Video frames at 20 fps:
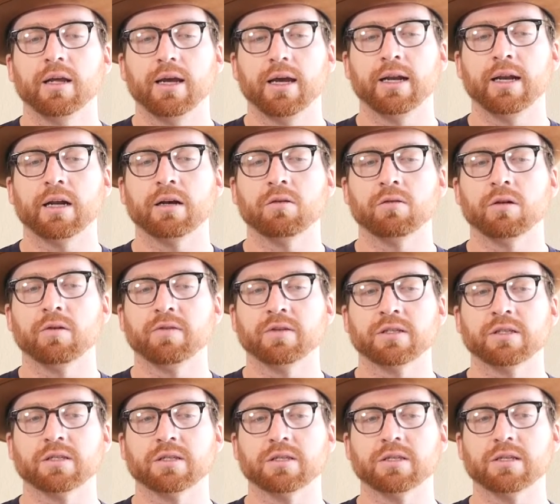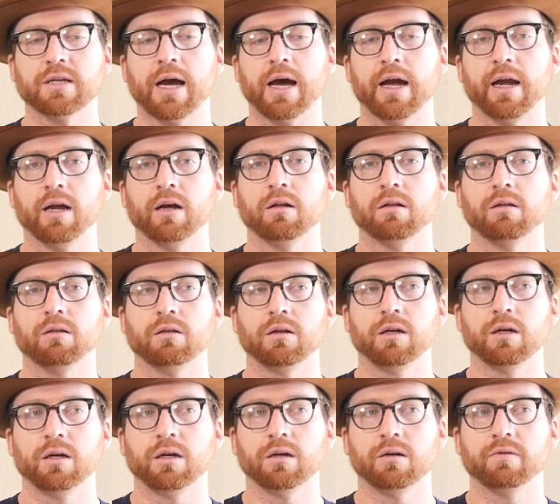And I don't know if it's a style
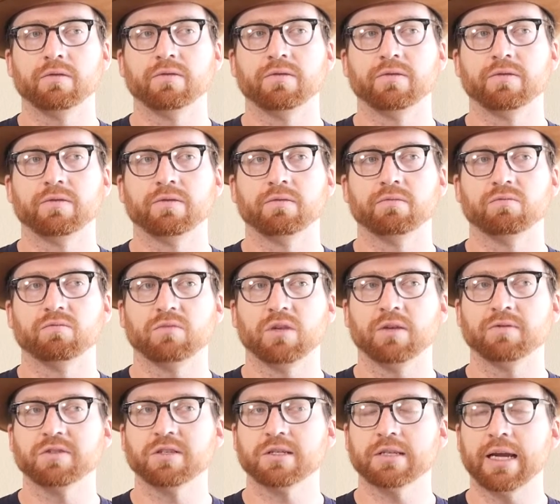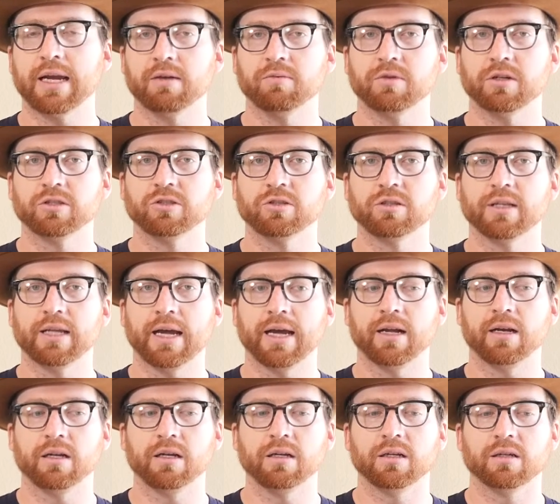of sandwich
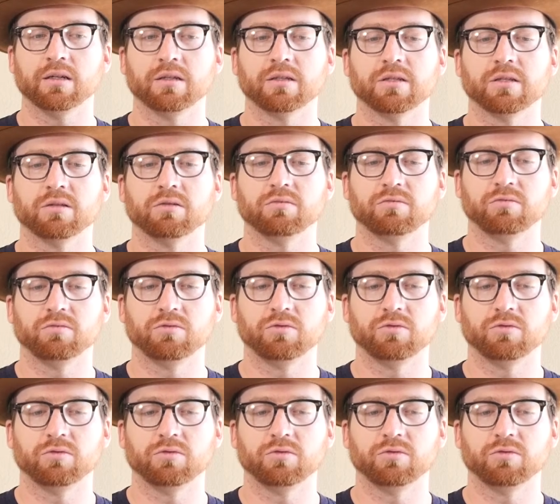that is